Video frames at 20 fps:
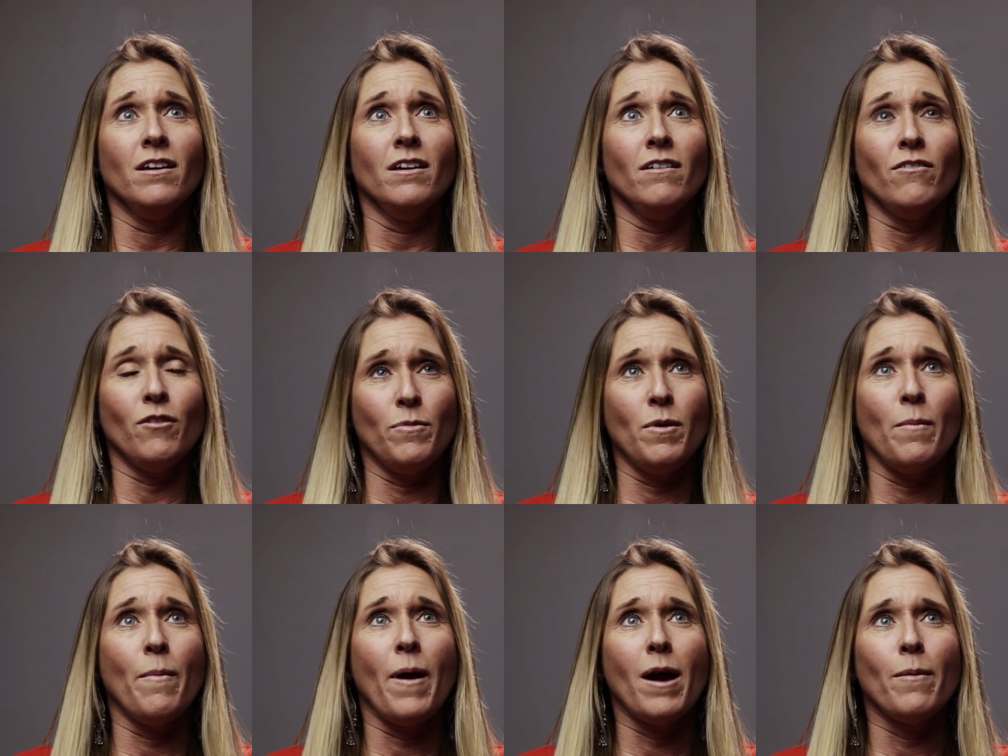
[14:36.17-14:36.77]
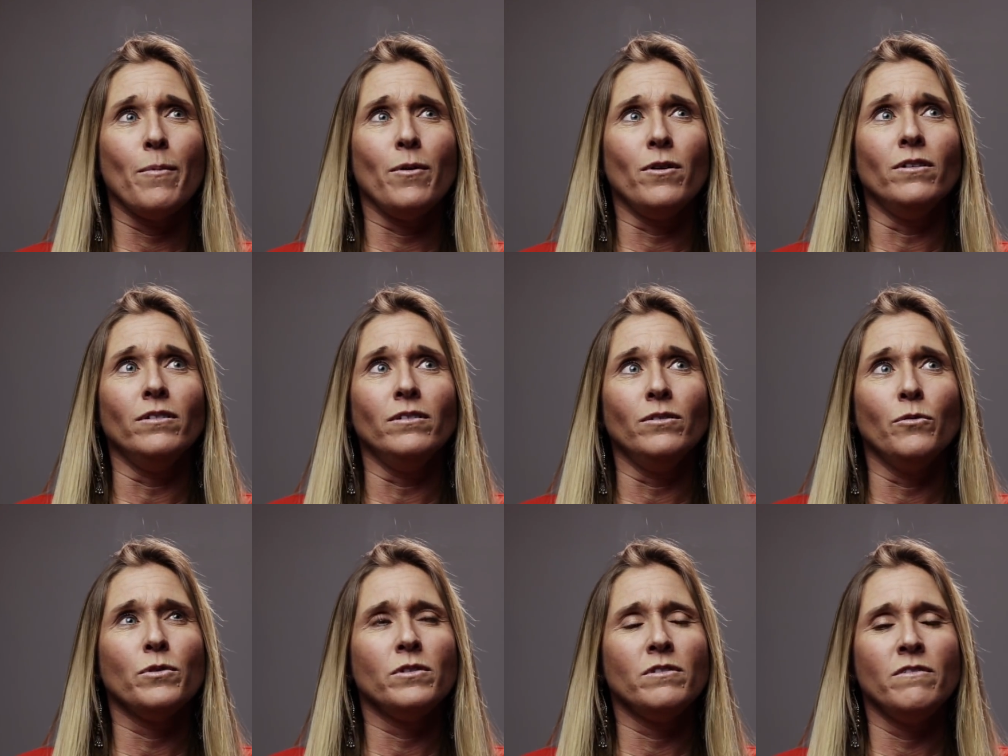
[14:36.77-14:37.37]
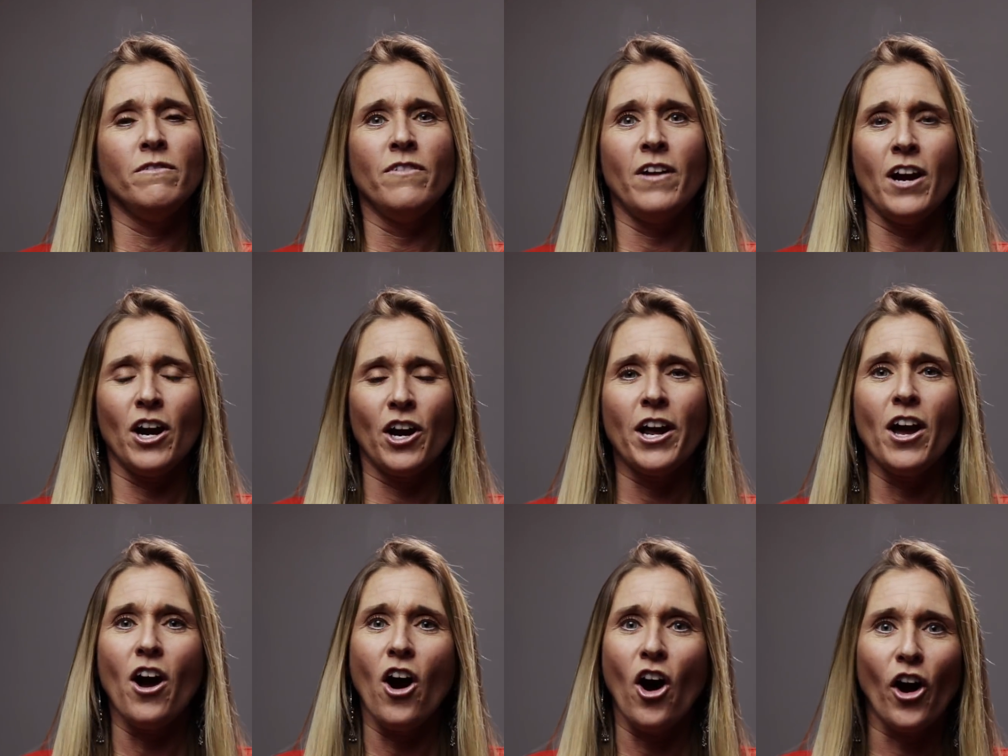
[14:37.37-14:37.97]
from the Bible was
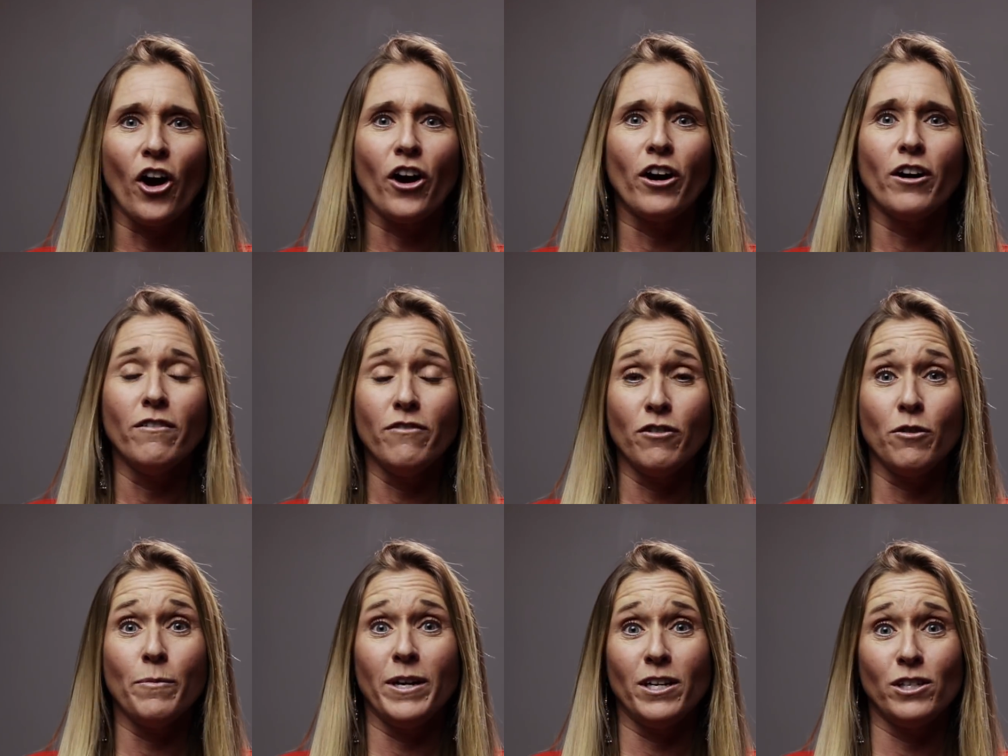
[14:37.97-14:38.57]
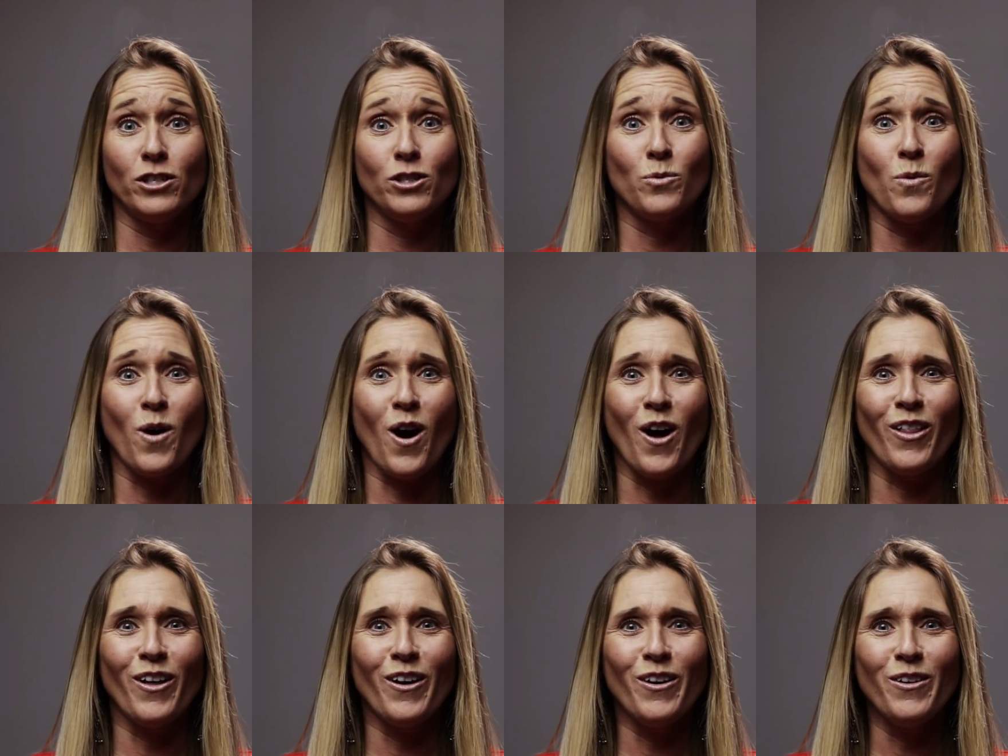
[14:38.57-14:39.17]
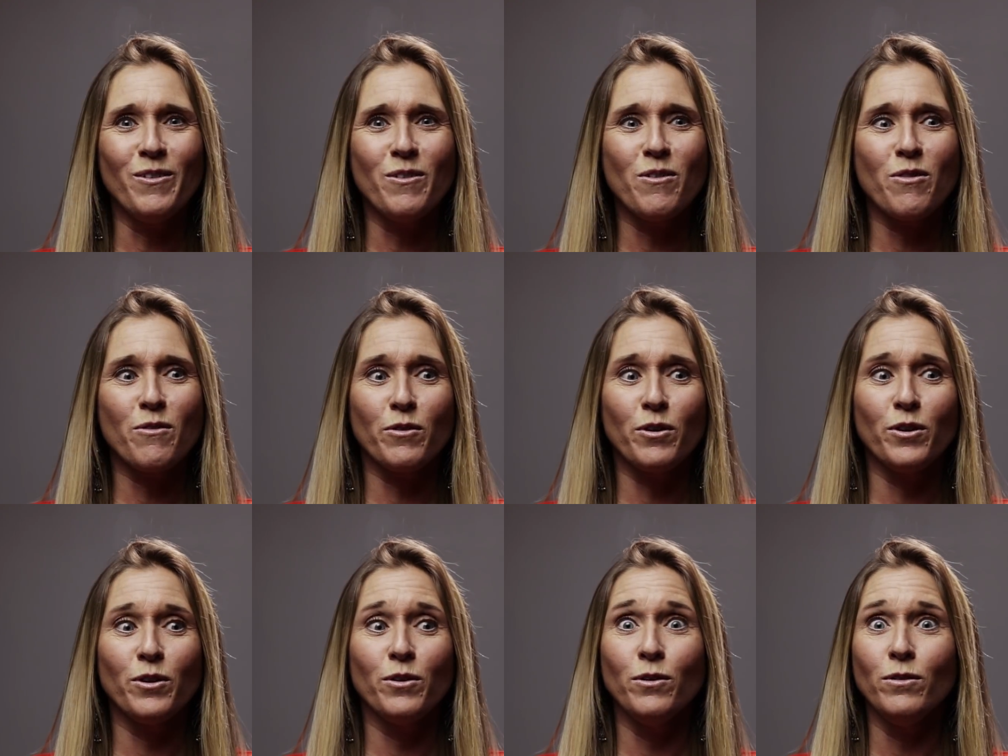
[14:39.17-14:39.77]
very hard for me to swallow
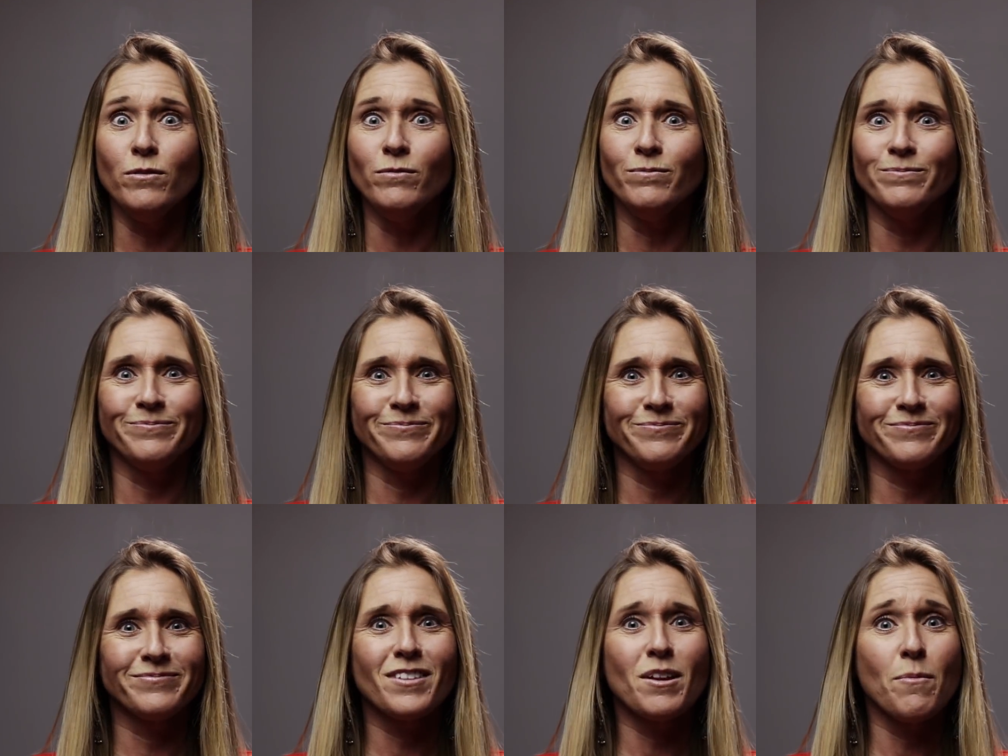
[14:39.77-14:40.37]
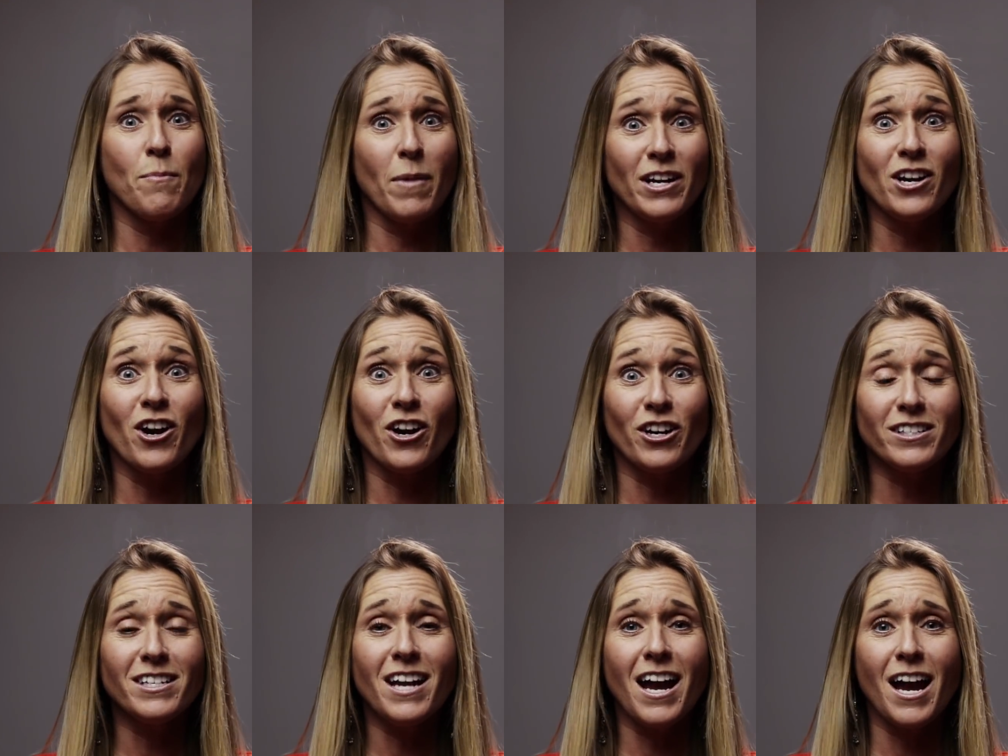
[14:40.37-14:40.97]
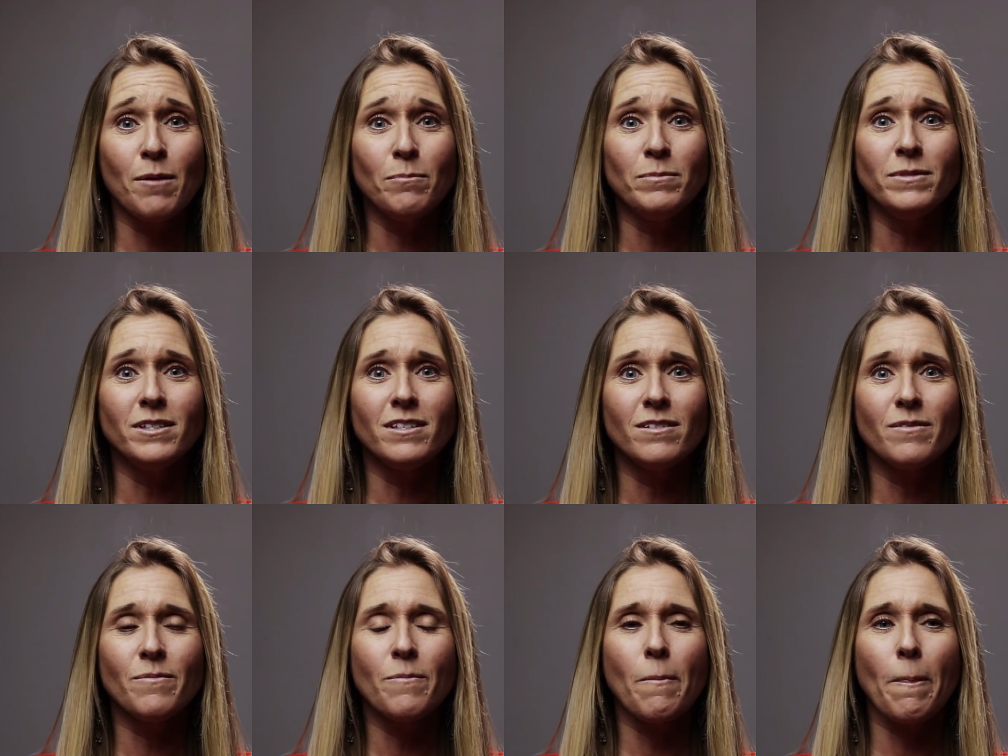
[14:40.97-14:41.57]
through my dark times,